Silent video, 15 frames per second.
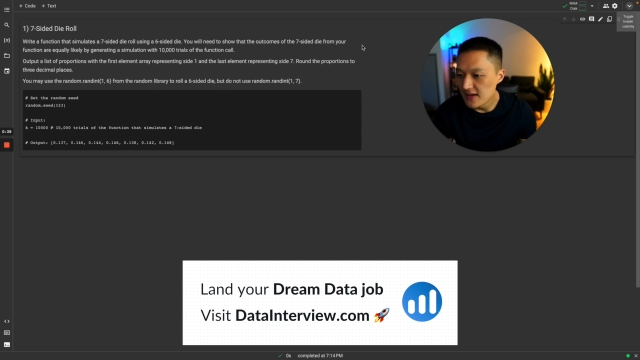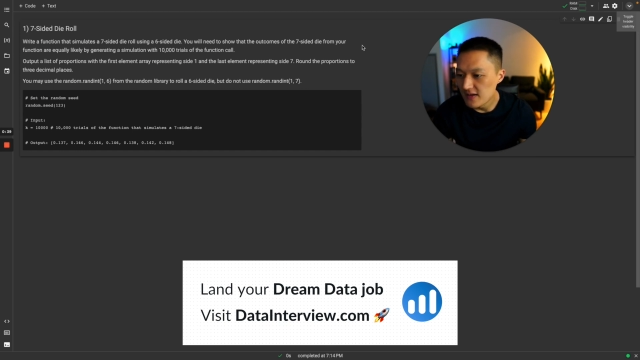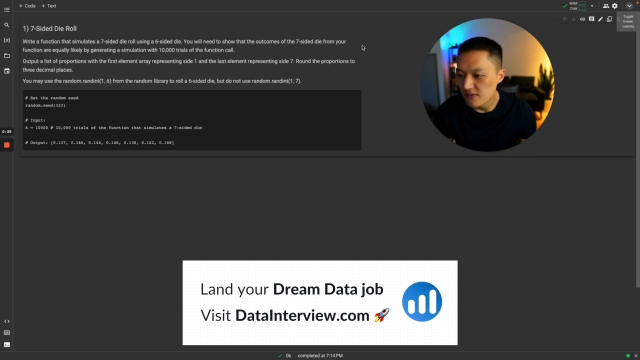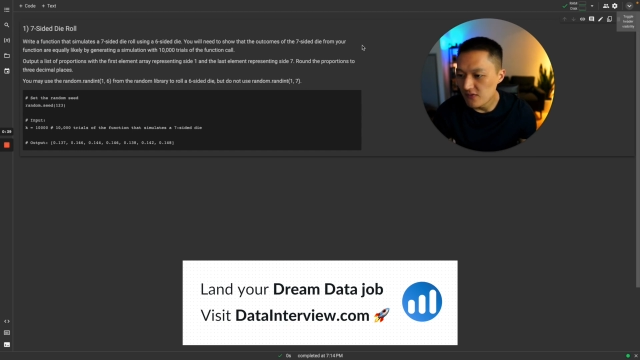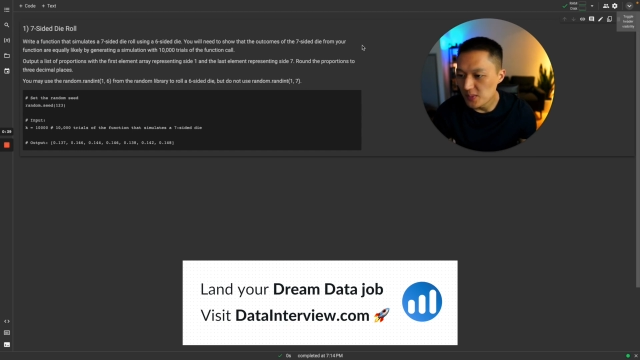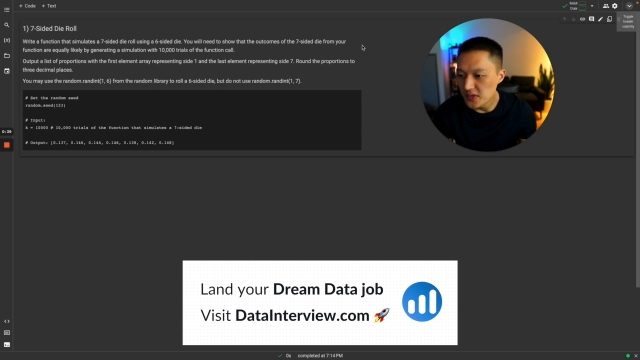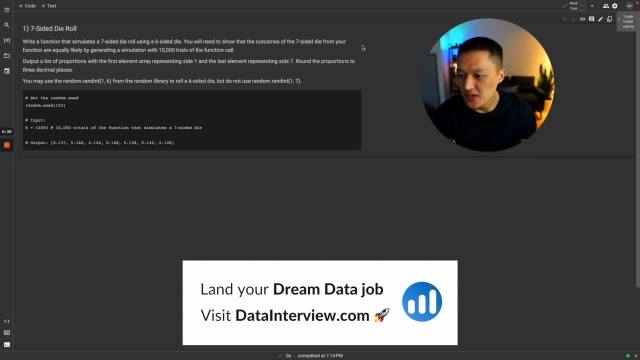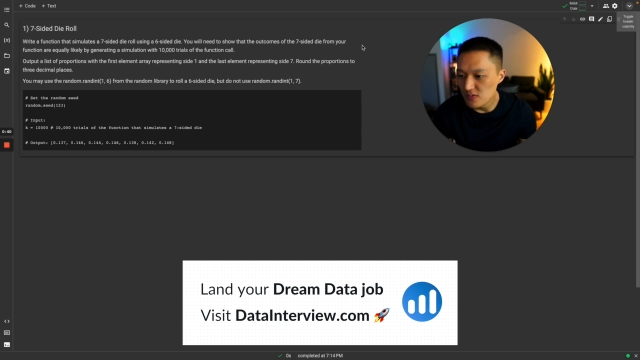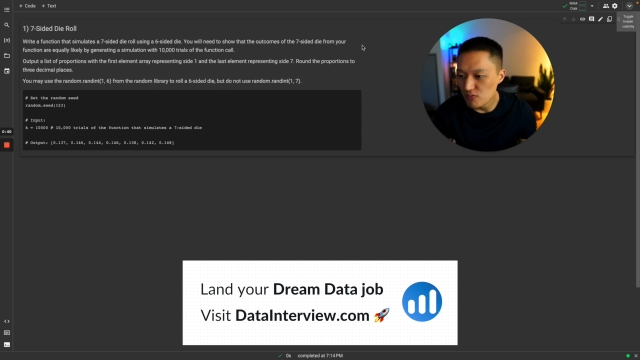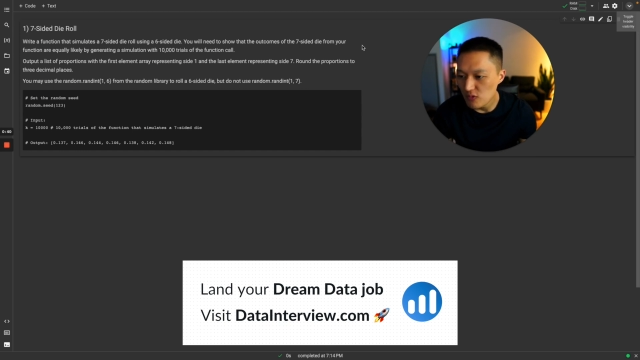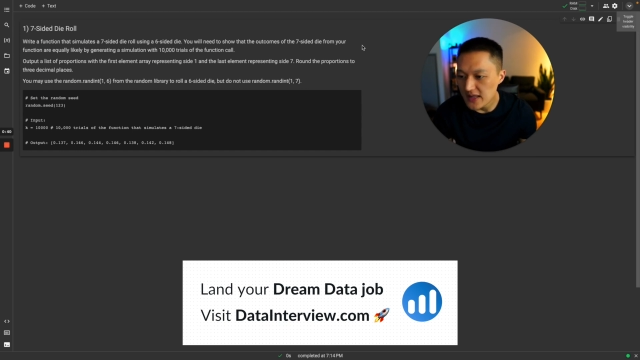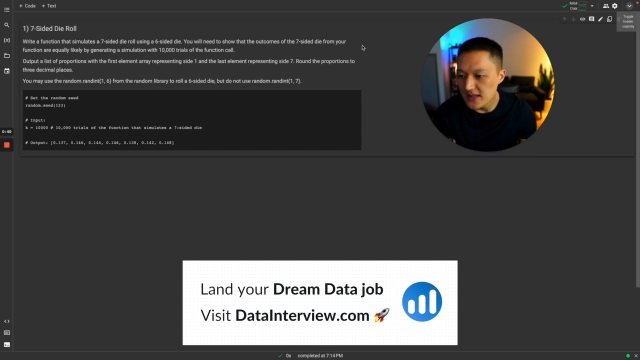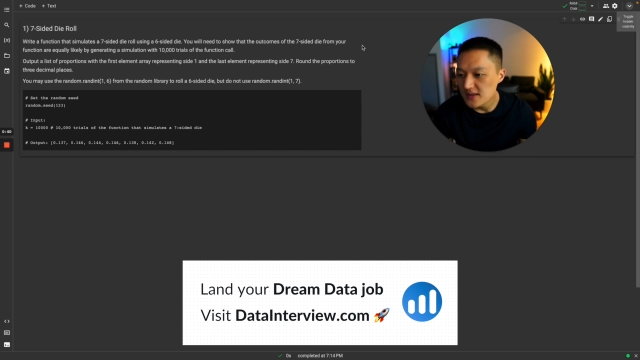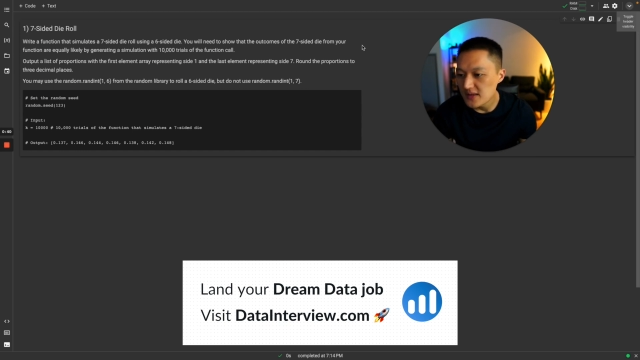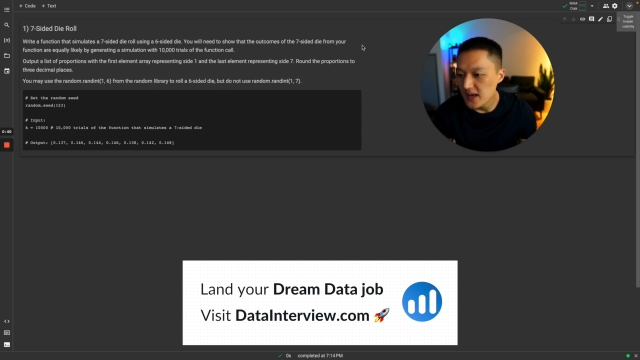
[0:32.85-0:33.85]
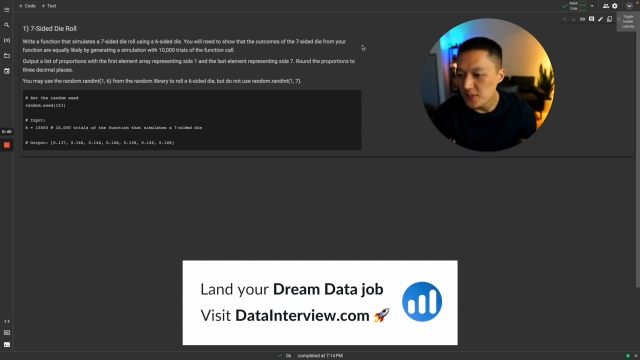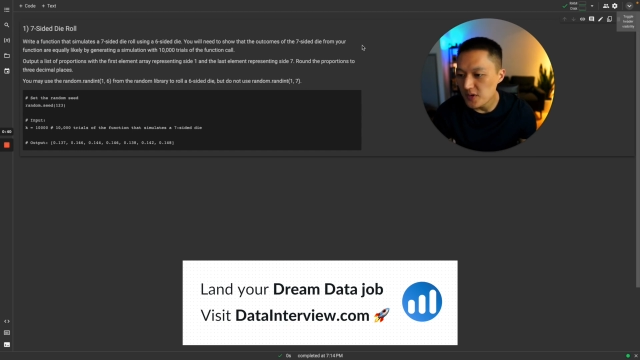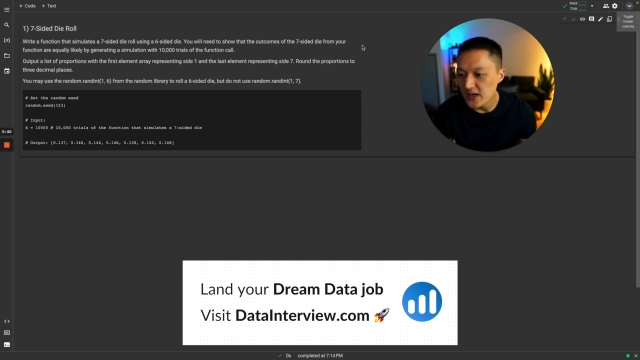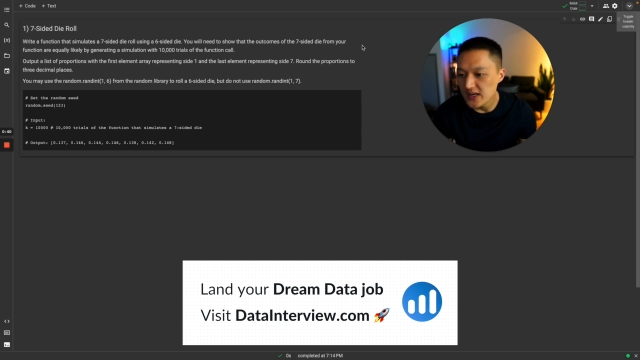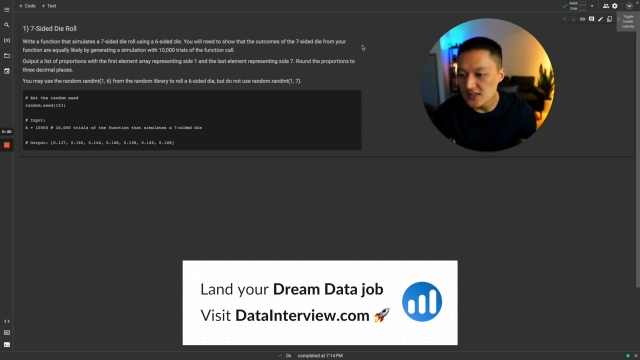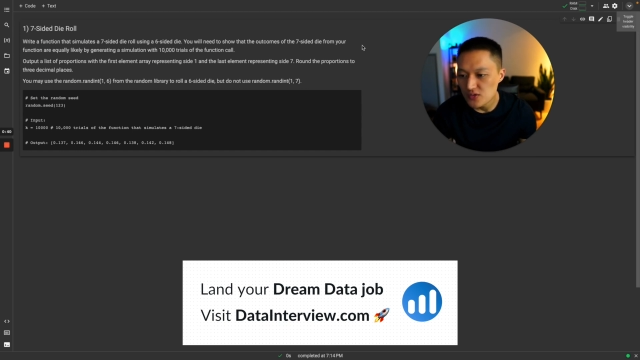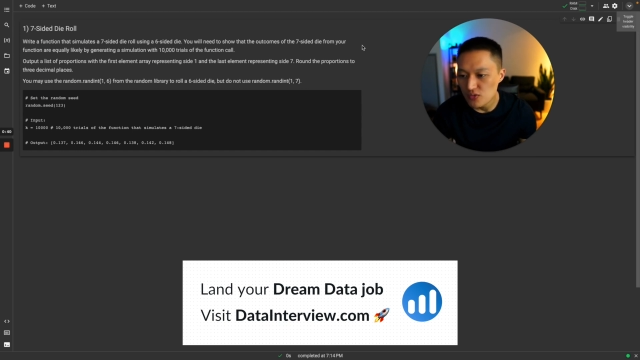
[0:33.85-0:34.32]
from the random
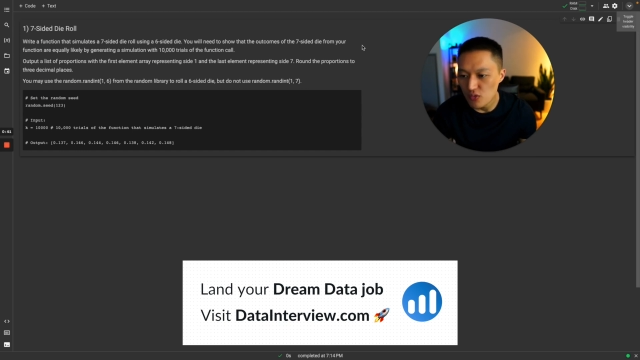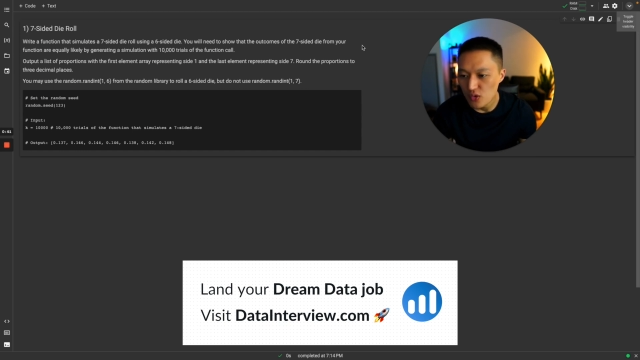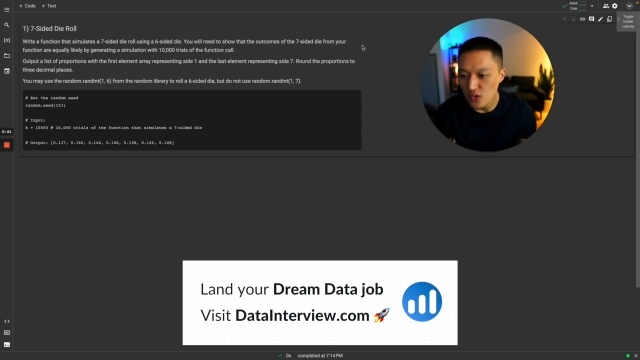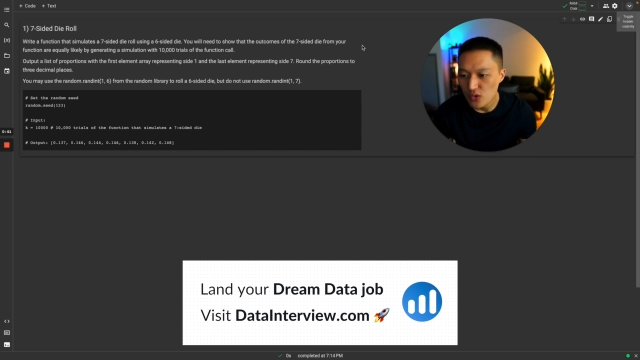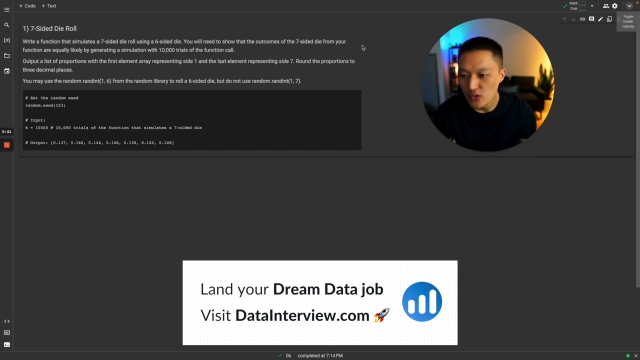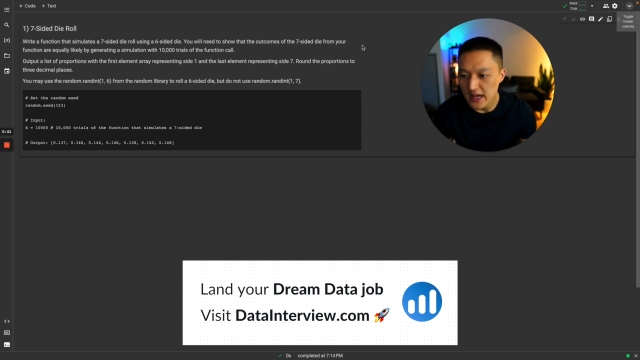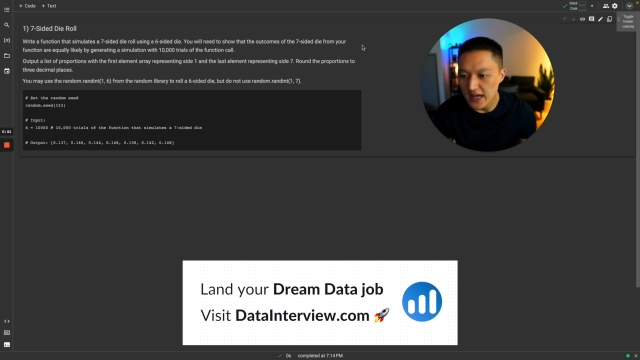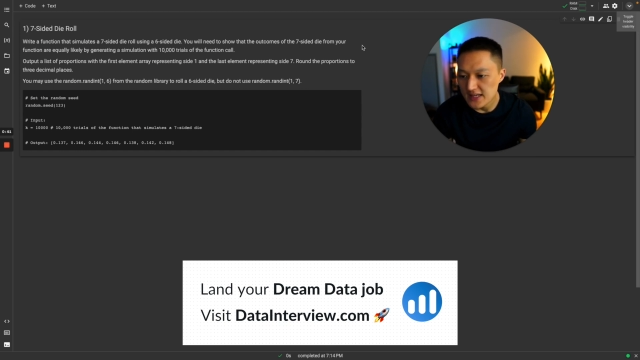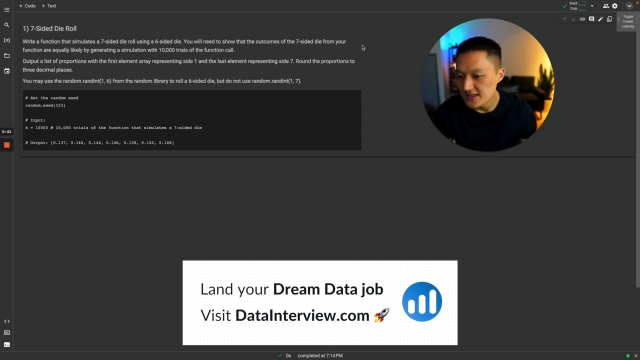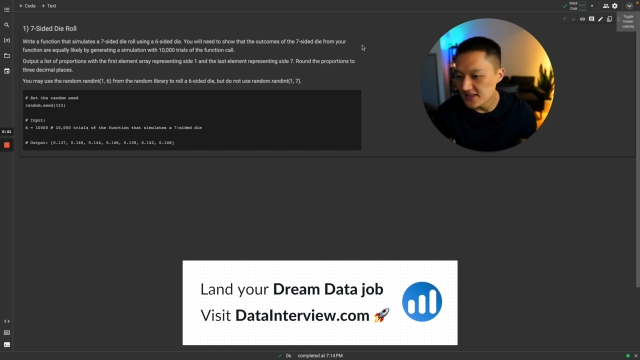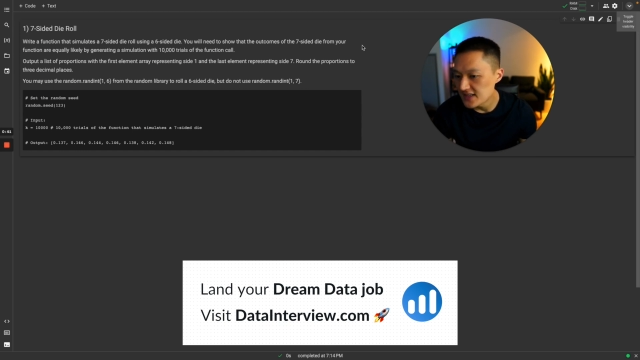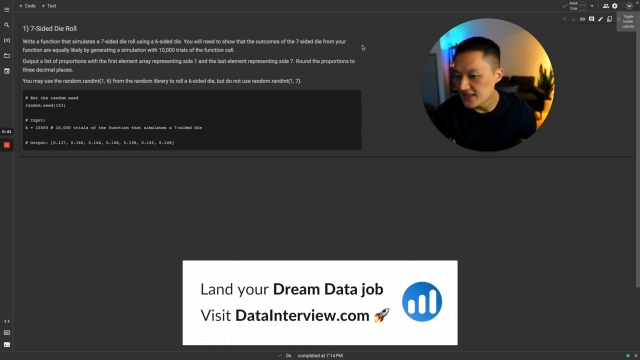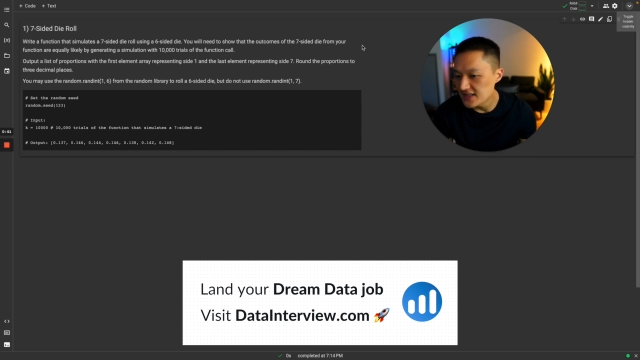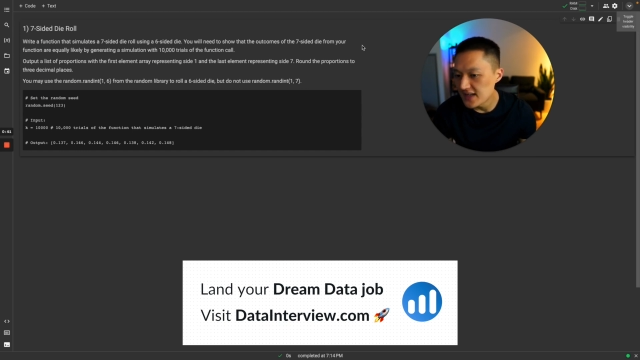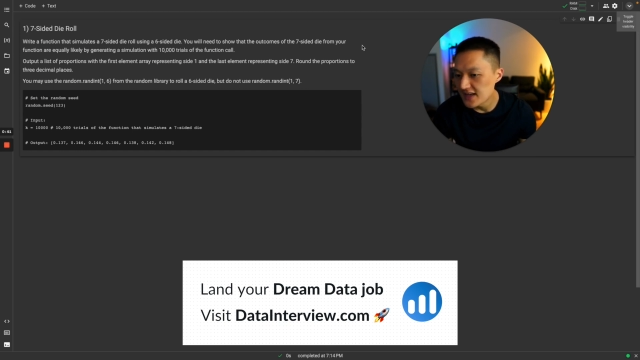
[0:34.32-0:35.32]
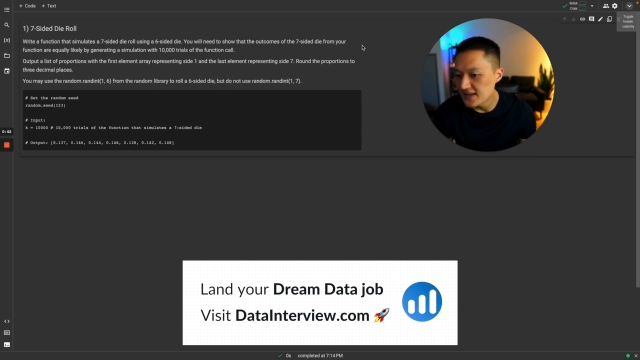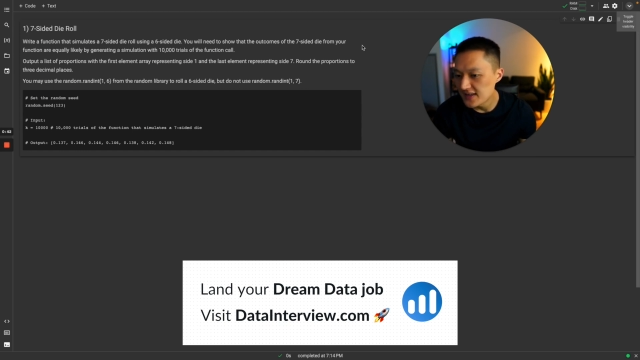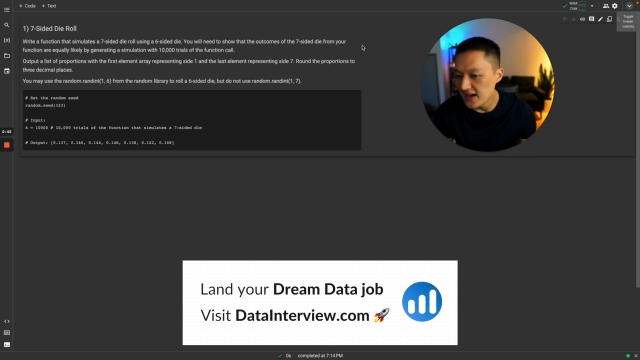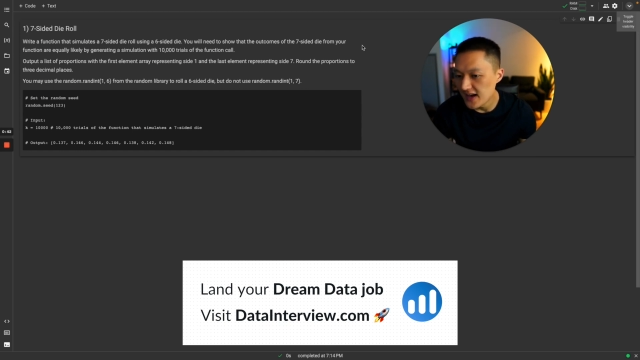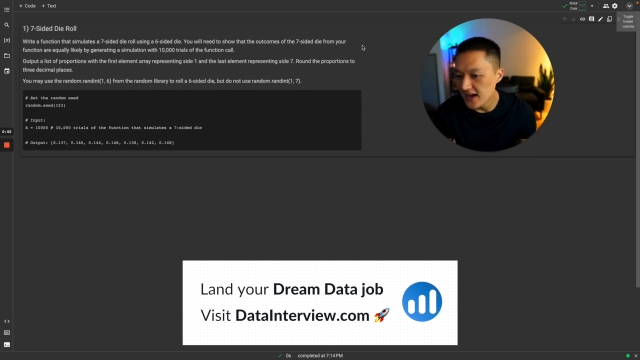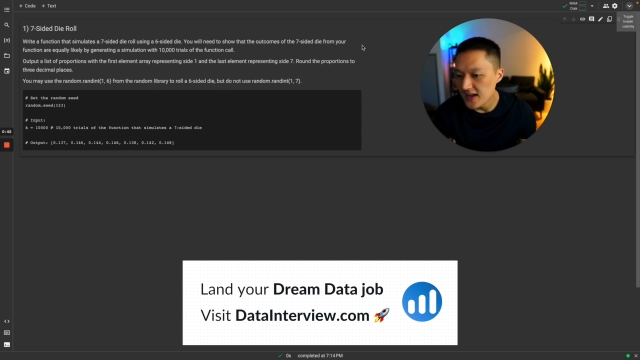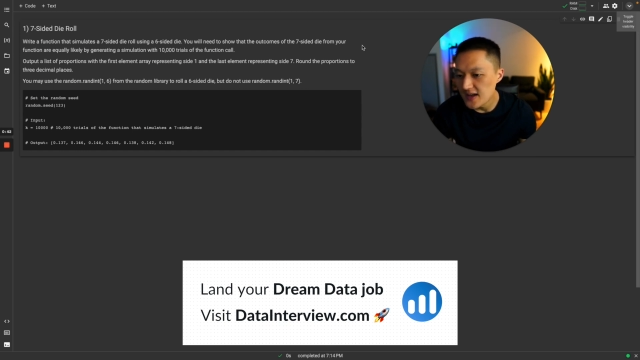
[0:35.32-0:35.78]
library to roll a six-sided
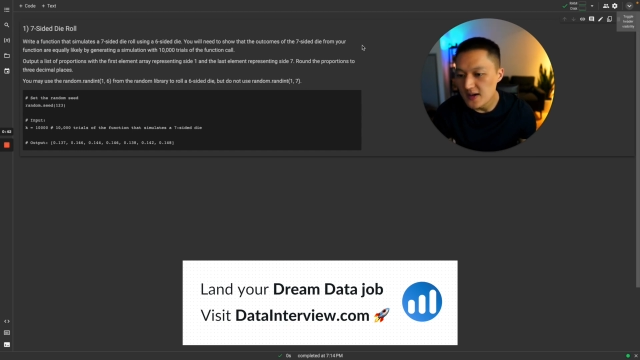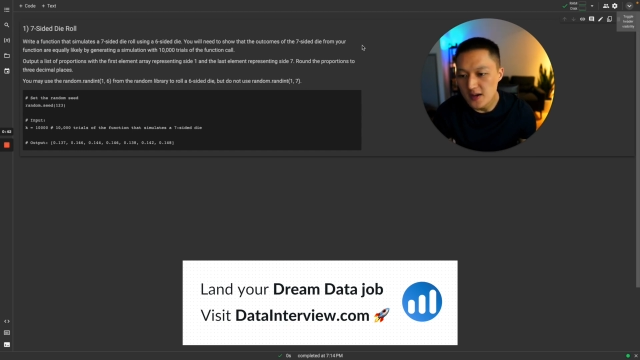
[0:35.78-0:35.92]
die,